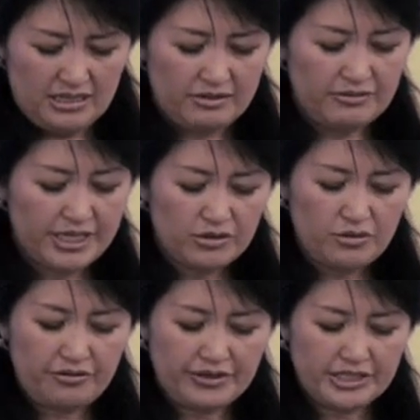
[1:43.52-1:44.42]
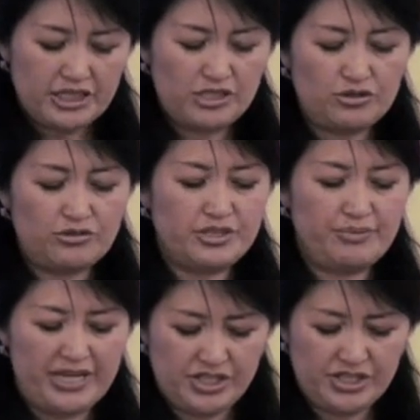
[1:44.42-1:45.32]
very often into
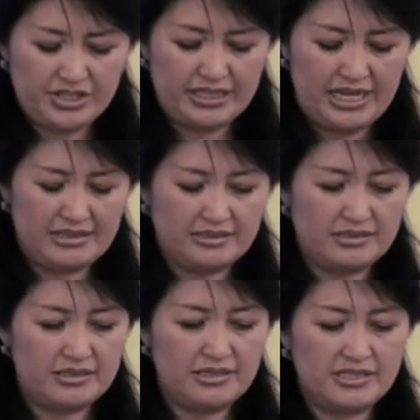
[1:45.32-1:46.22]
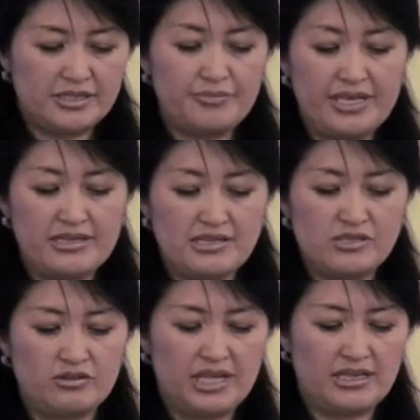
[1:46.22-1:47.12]
depression and dependence
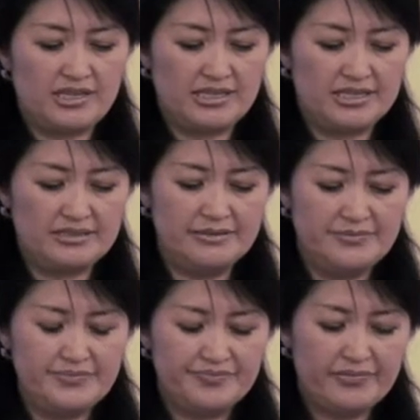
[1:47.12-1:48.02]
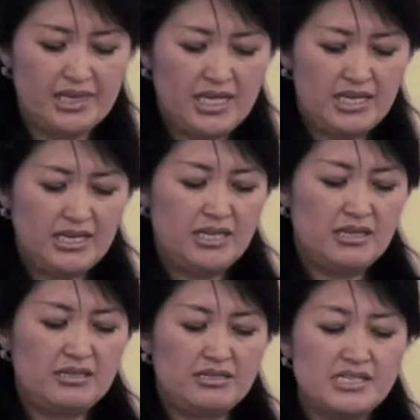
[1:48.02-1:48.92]
on alcohol.
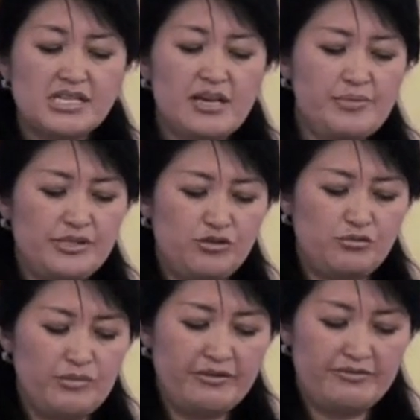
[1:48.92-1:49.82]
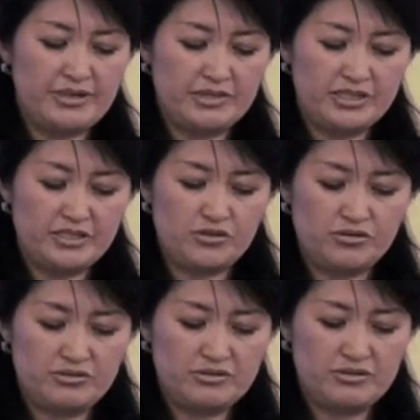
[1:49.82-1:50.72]
This happened to my family
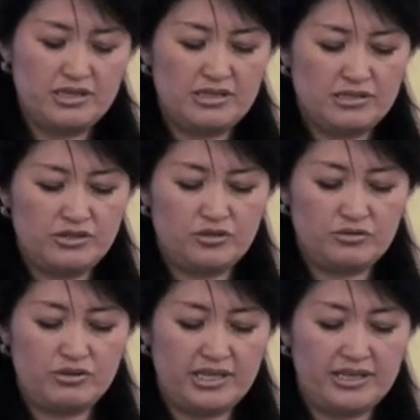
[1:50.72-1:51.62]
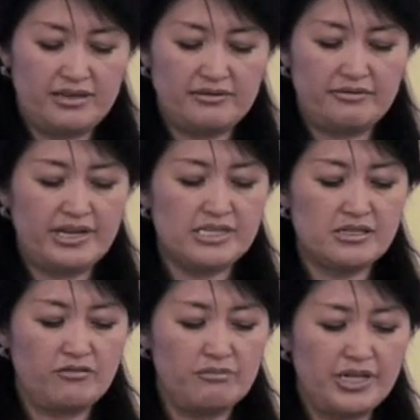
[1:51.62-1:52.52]
too, to the father
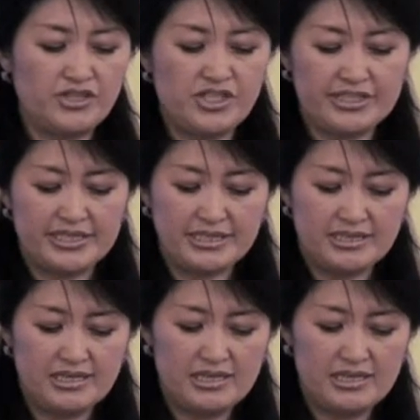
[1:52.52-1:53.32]
of my children.